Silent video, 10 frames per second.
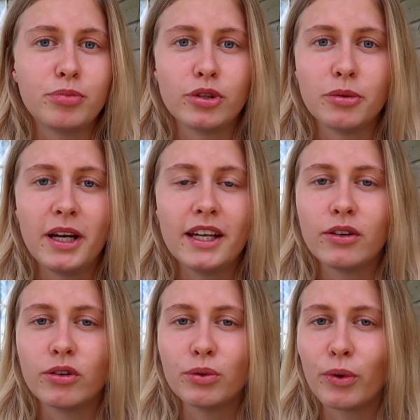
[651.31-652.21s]
permit
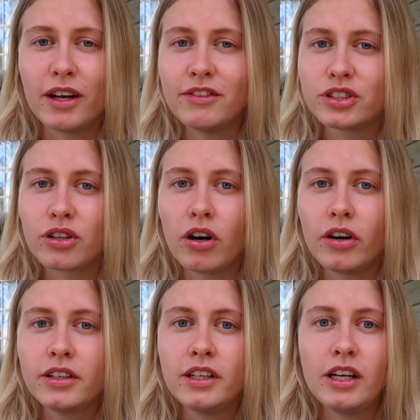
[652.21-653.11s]
or whatever it's
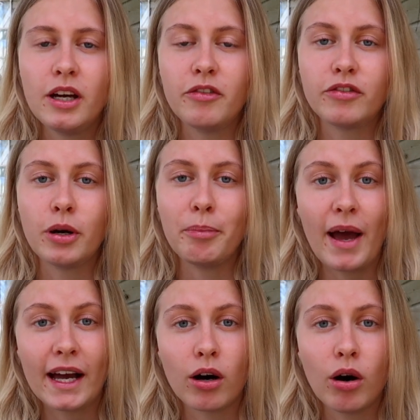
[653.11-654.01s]
called from
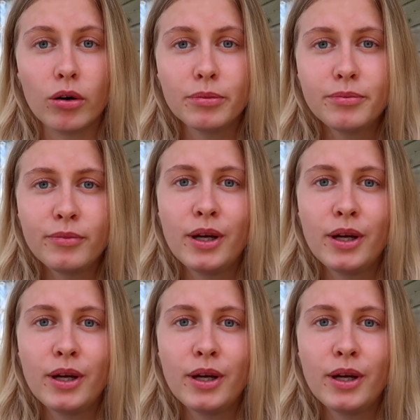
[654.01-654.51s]
back home,